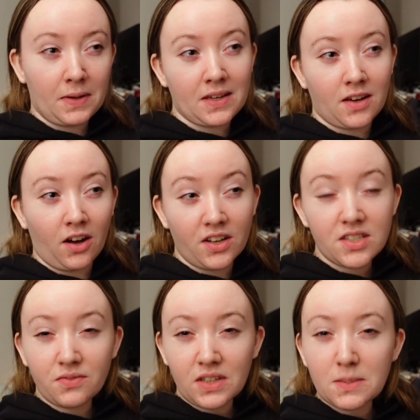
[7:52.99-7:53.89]
because
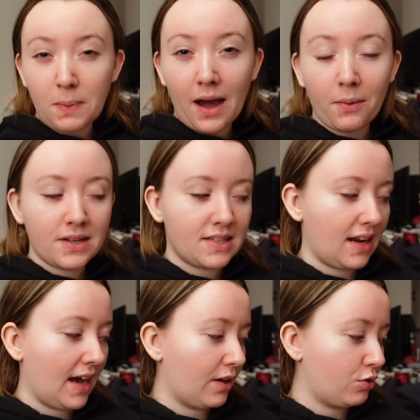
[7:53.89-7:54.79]
of these powers
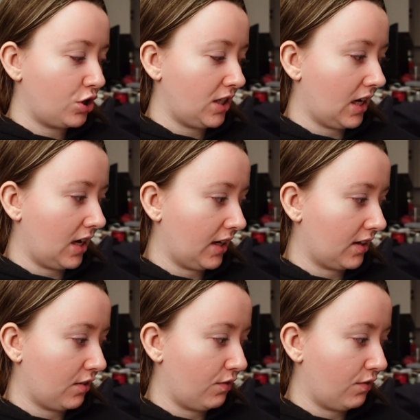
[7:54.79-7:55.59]
and how she like